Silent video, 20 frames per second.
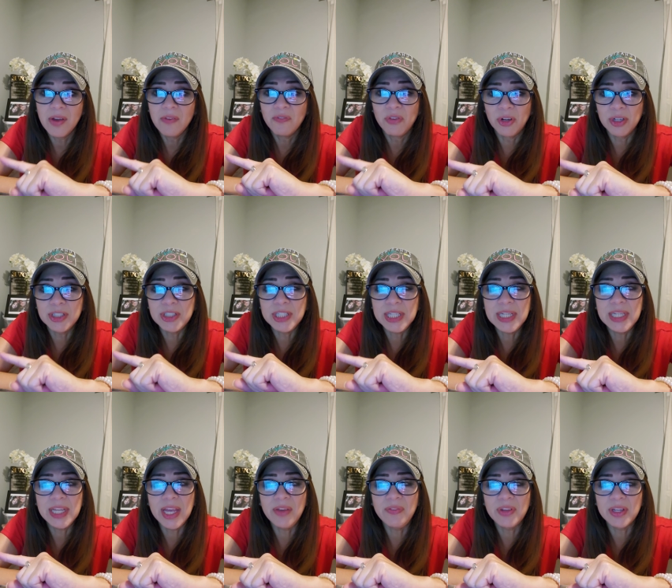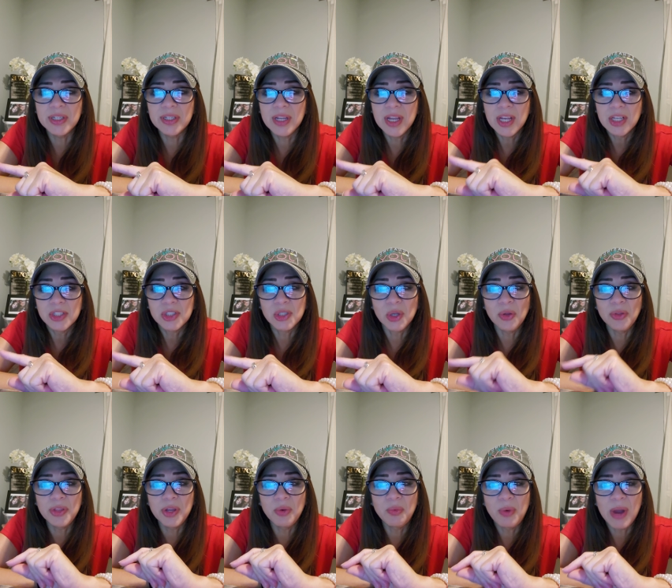Verse 11 So
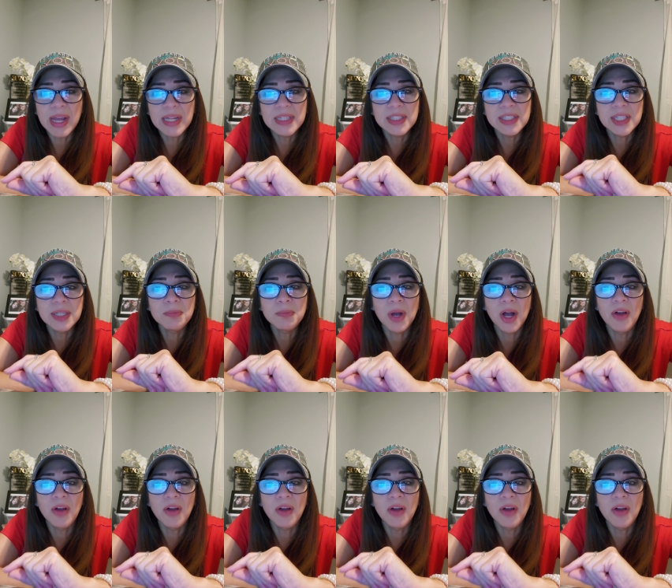the ransom